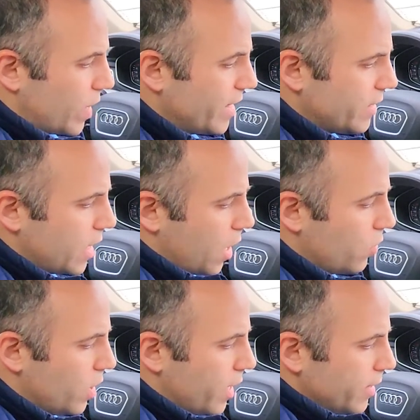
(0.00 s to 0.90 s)
Right
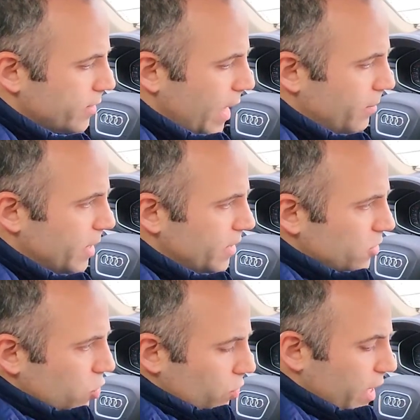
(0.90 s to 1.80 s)
now, tablet
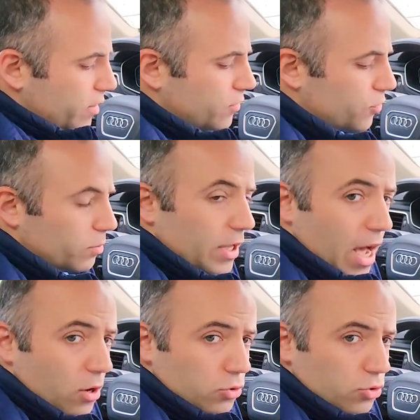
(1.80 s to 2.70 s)
is connected from the
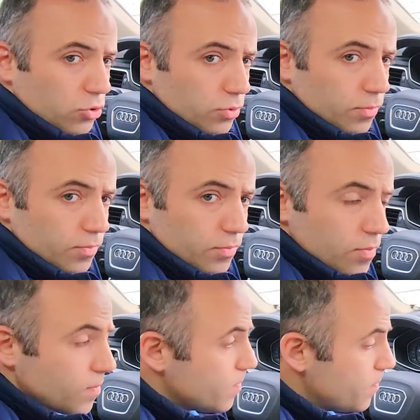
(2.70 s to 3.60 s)
aux,
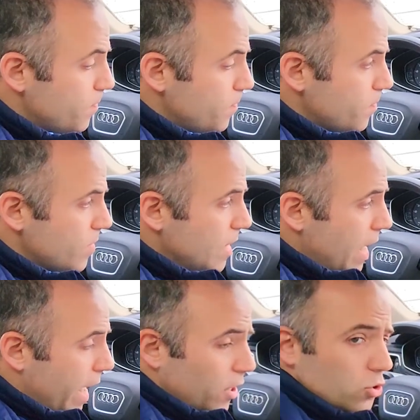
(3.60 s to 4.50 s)

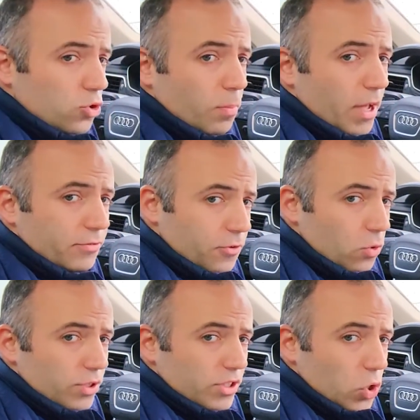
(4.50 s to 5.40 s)
and also my
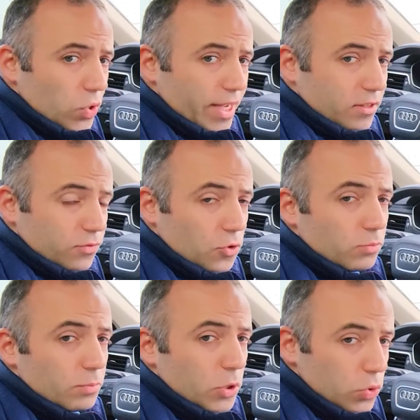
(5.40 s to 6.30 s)
phone is connected
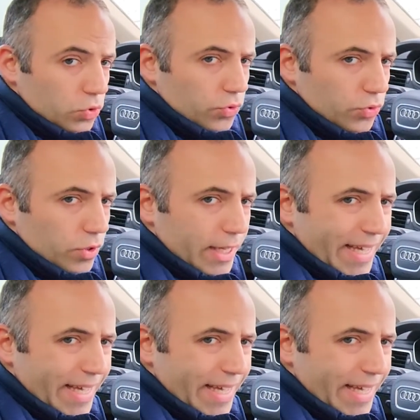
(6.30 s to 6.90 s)
from the Bluetooth.